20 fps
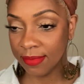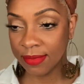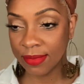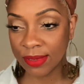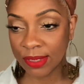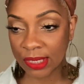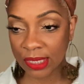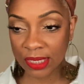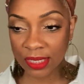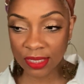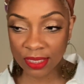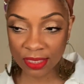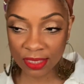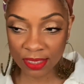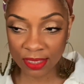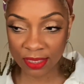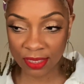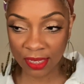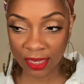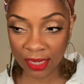
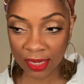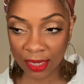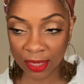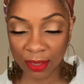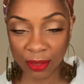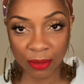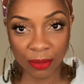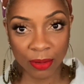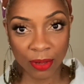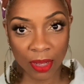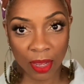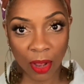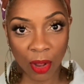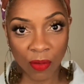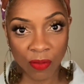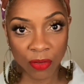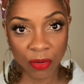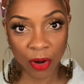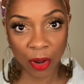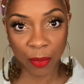just you know
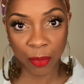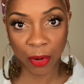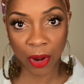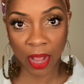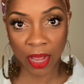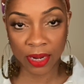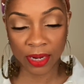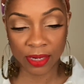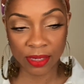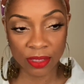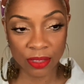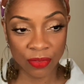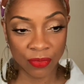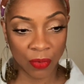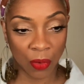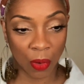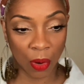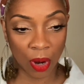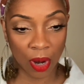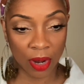overall products
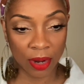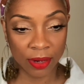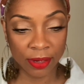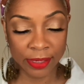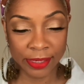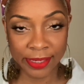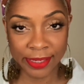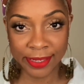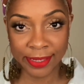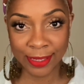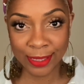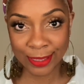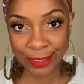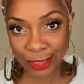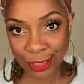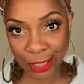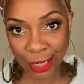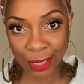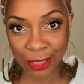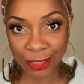for
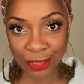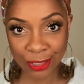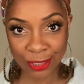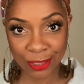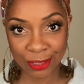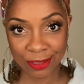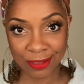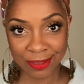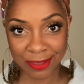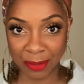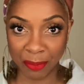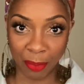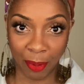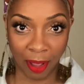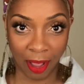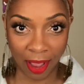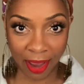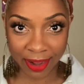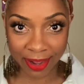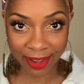just the body.
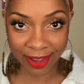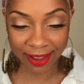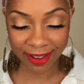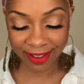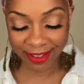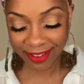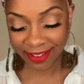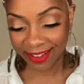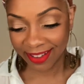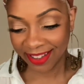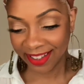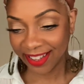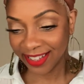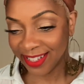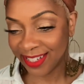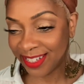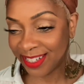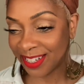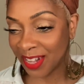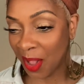
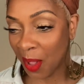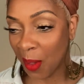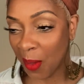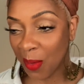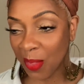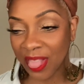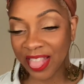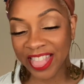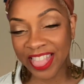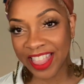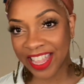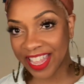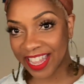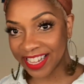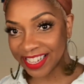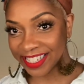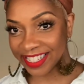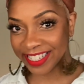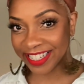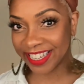So
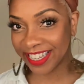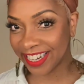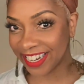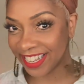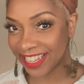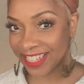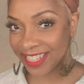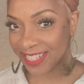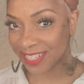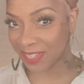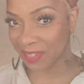let's get into